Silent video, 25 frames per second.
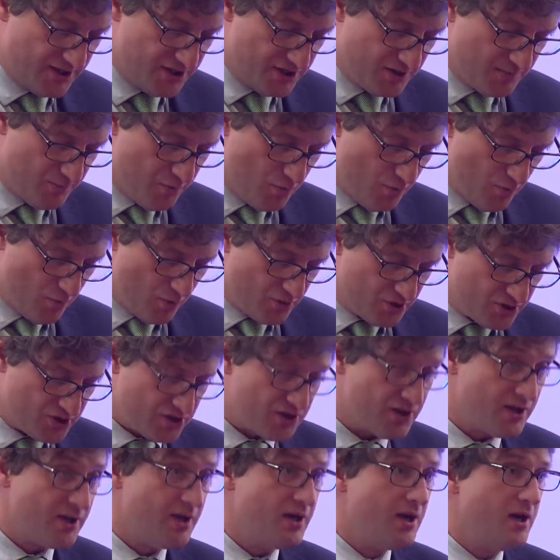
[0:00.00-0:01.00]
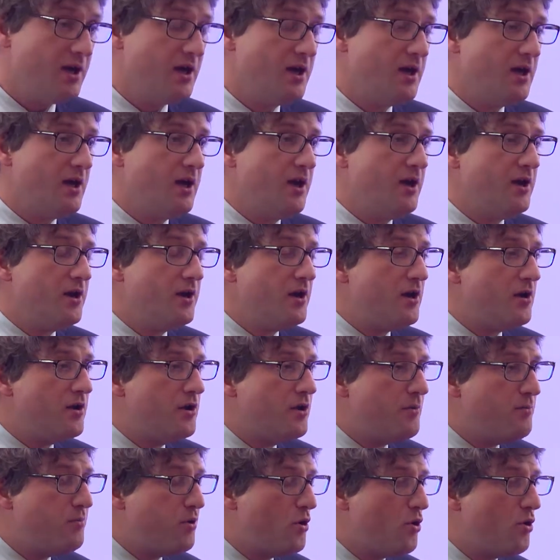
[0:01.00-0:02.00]
supports,
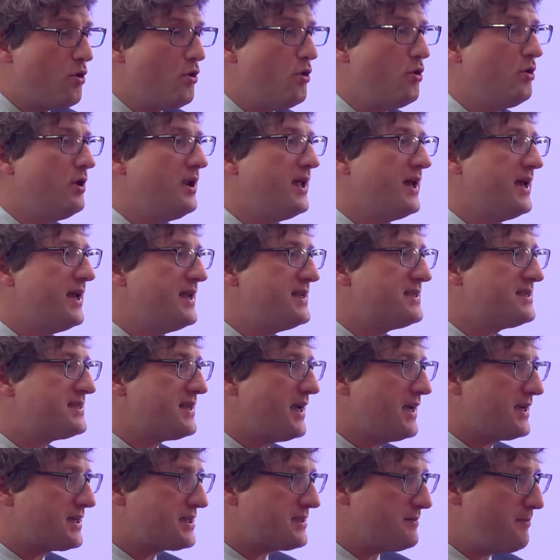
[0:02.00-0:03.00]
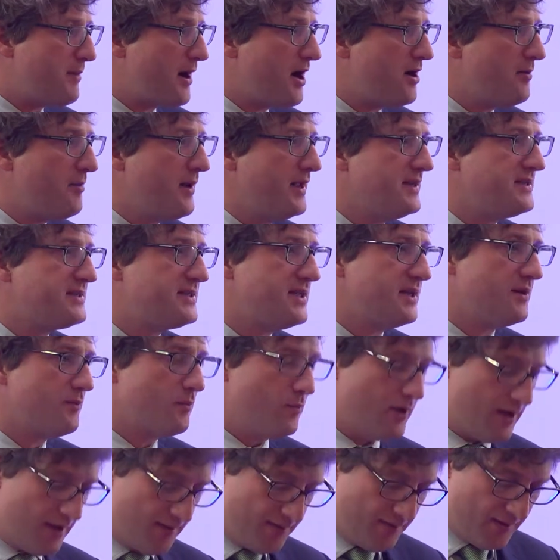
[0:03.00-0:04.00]
Nepal is experimenting
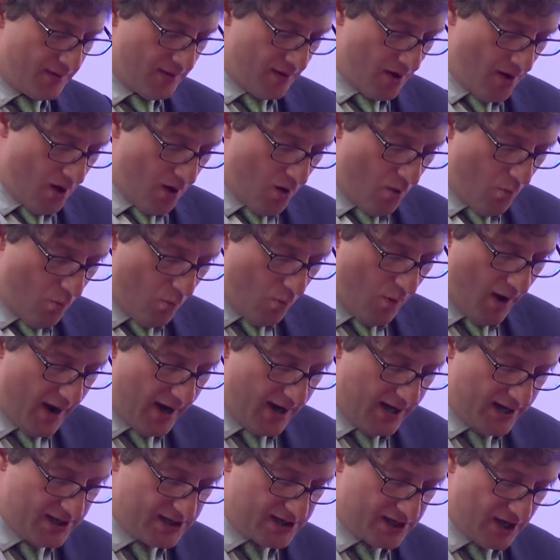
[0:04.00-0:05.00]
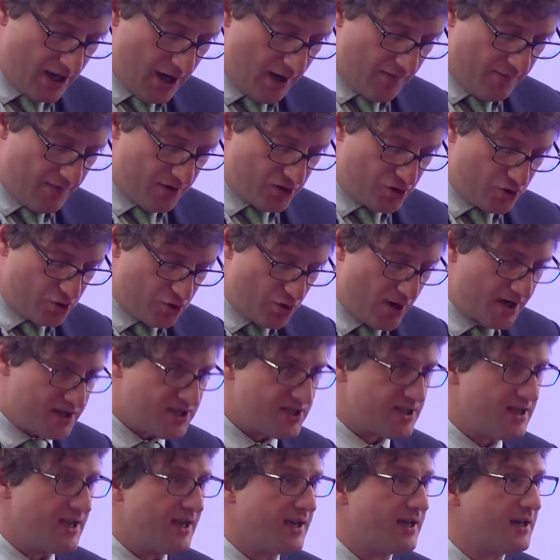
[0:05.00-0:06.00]
with ways of
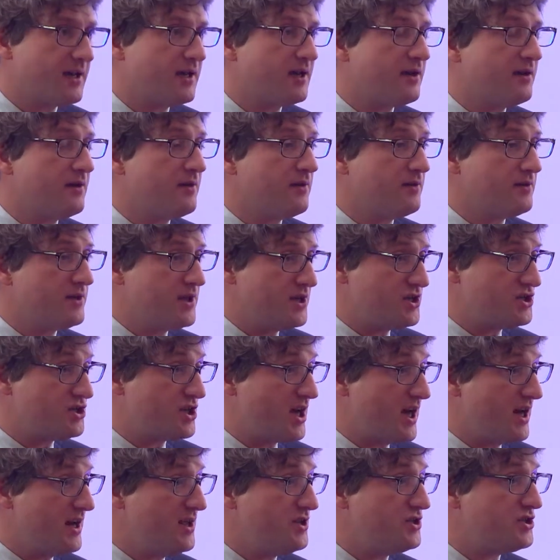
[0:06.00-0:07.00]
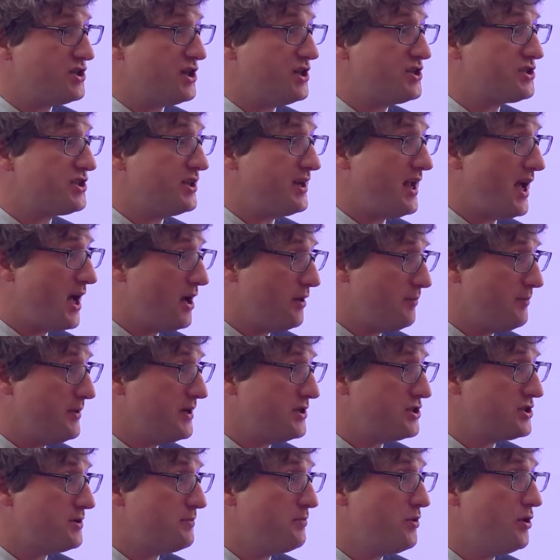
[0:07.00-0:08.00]
addressing these challenges and helping
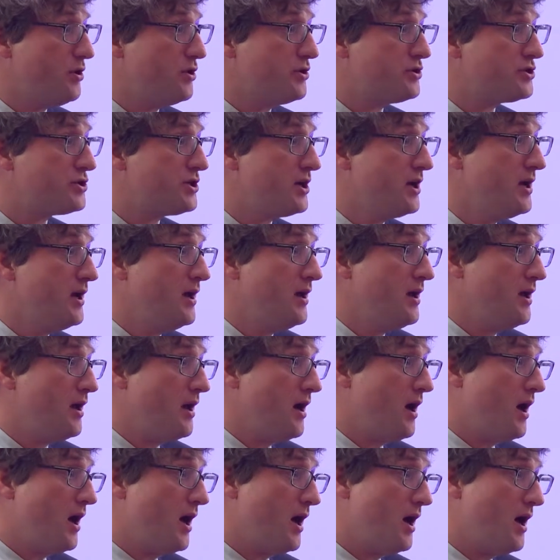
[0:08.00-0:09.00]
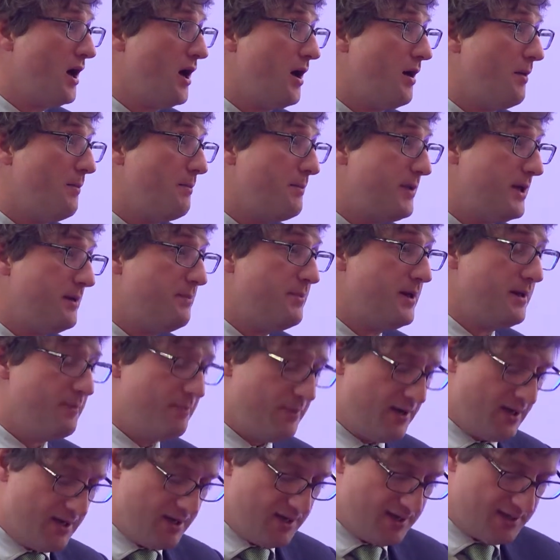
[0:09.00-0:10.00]
to put
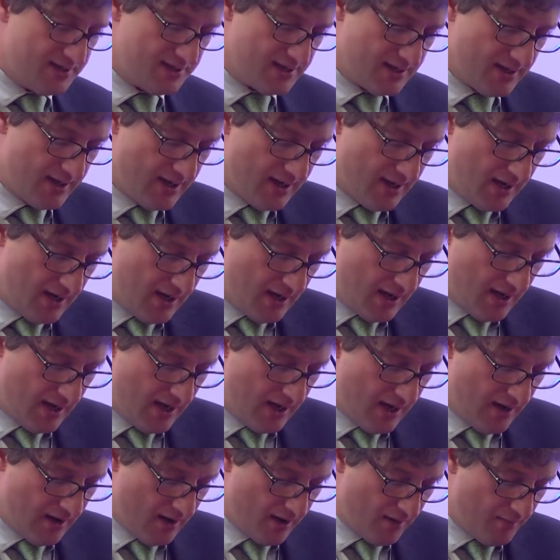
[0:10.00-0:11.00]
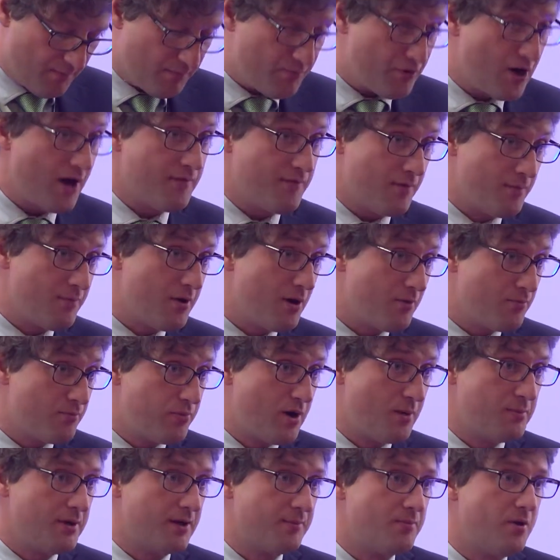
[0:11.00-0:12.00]
PPPs,
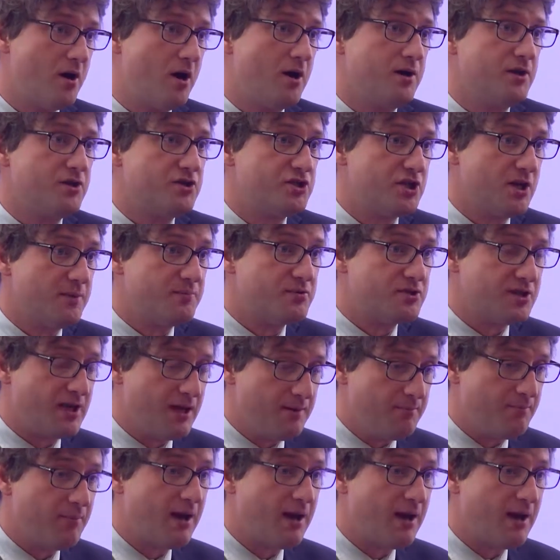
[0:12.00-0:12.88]
private-public partnerships, in